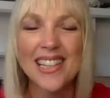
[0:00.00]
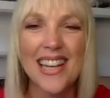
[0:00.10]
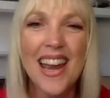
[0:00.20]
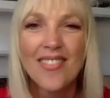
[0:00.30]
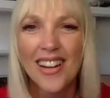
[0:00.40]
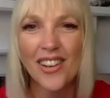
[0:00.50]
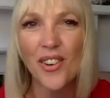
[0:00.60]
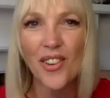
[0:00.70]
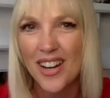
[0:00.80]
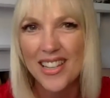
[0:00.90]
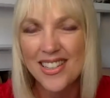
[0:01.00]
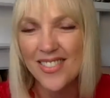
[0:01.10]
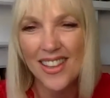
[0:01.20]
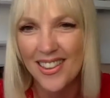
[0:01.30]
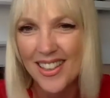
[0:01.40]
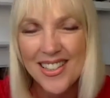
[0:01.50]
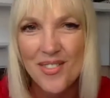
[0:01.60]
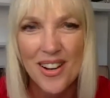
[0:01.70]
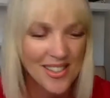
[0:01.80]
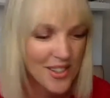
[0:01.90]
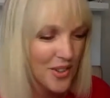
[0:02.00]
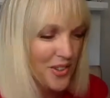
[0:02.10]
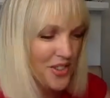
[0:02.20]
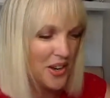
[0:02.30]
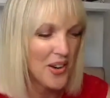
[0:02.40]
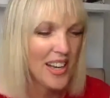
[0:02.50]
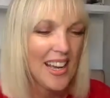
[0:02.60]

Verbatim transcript: slavery, and all the rest of the things that Wes is called to.